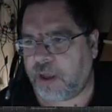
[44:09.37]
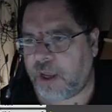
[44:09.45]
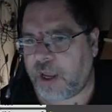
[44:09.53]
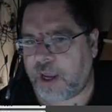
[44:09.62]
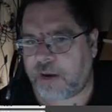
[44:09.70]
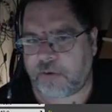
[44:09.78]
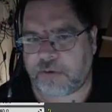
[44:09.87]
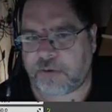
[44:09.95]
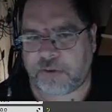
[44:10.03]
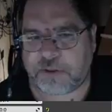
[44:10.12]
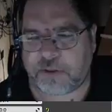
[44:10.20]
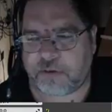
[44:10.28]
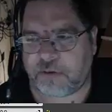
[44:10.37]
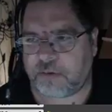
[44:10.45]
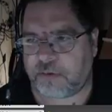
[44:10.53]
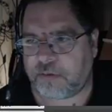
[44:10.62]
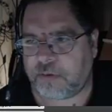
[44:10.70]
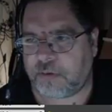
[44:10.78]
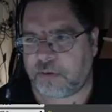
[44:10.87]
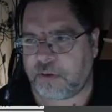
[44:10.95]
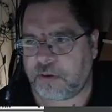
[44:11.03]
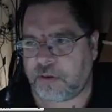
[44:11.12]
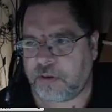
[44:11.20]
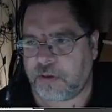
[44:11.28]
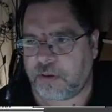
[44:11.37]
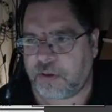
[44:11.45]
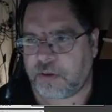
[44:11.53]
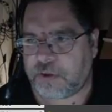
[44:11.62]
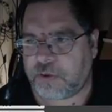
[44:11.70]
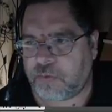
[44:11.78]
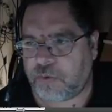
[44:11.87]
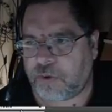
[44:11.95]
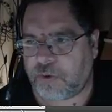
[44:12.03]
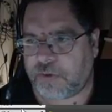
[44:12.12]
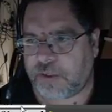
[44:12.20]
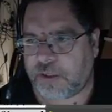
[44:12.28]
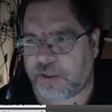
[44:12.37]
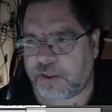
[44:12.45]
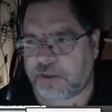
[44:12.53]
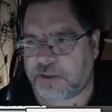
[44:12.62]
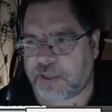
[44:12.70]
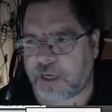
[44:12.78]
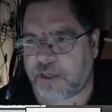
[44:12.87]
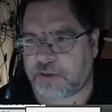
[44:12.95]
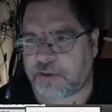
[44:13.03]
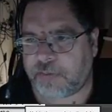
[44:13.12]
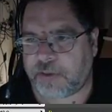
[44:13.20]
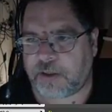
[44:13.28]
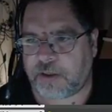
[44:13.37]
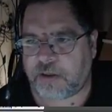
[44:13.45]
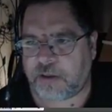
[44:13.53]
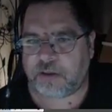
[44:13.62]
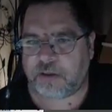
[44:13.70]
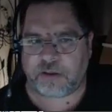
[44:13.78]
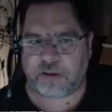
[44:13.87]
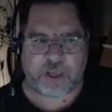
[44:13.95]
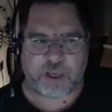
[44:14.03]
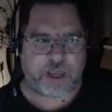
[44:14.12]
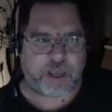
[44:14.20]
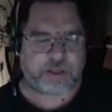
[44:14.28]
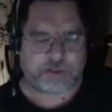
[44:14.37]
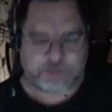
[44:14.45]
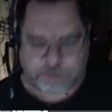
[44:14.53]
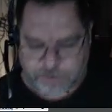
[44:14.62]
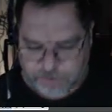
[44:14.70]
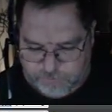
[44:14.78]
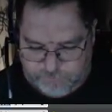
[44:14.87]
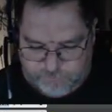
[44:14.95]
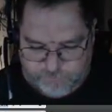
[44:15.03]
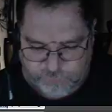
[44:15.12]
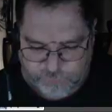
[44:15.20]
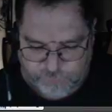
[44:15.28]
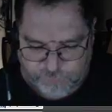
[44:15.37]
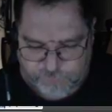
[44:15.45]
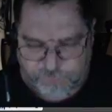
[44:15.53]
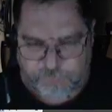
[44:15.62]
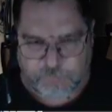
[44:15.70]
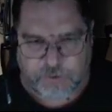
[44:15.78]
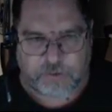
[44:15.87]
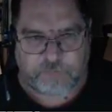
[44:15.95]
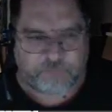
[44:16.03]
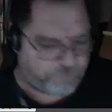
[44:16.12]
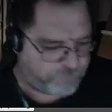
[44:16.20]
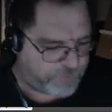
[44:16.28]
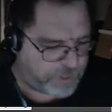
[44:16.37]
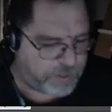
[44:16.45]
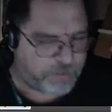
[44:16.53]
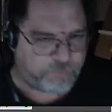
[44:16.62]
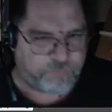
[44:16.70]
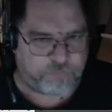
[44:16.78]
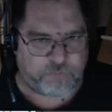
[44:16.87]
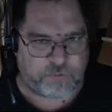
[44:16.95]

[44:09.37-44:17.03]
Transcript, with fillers: anchor it to the center. You want the size to be x of 5,